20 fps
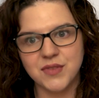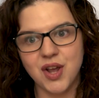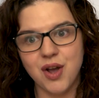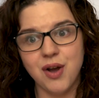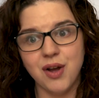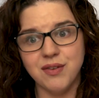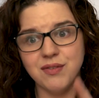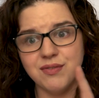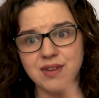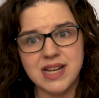
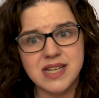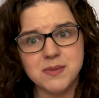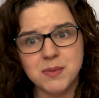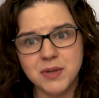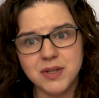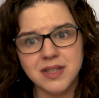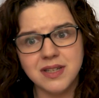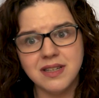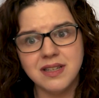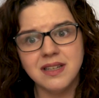
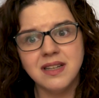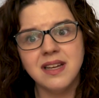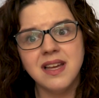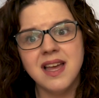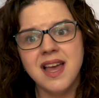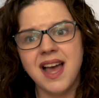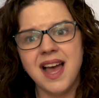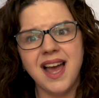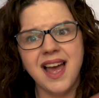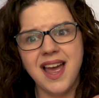Facebook.
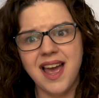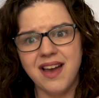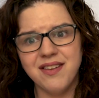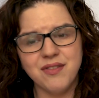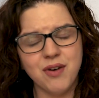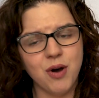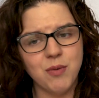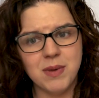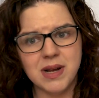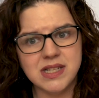I have
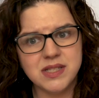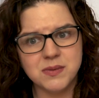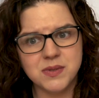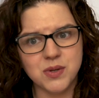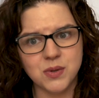all my